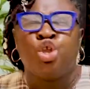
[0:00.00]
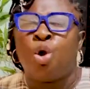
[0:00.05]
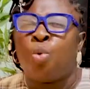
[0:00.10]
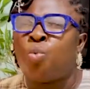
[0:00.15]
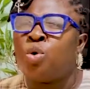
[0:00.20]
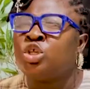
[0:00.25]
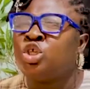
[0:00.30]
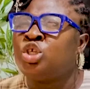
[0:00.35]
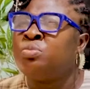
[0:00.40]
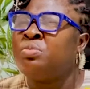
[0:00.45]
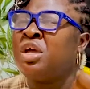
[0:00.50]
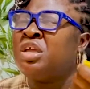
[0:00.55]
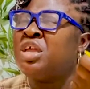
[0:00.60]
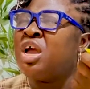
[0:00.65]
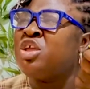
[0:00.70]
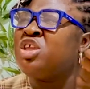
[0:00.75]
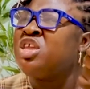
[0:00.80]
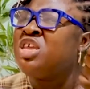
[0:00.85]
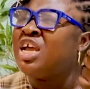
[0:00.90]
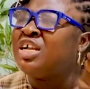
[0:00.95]
you're watching me and
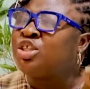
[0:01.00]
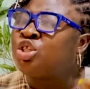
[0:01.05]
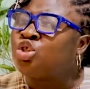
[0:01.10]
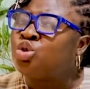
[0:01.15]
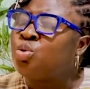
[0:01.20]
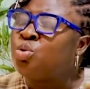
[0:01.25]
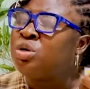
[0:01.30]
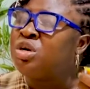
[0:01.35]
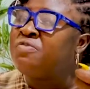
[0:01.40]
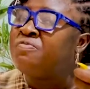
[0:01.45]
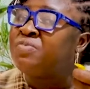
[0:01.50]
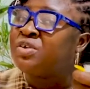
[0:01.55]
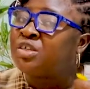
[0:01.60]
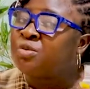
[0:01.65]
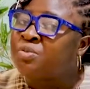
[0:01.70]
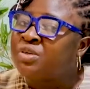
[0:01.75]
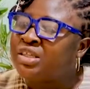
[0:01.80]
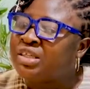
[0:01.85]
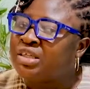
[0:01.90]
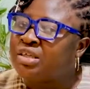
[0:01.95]
you're yet to own
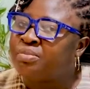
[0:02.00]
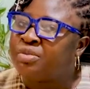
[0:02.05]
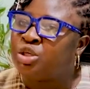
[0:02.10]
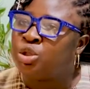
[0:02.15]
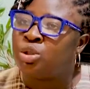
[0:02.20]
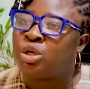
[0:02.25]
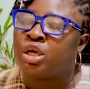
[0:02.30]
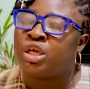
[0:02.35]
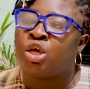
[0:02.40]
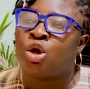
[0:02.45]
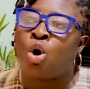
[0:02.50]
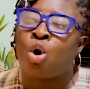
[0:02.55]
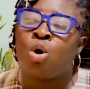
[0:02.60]
investments in Ibeju, like,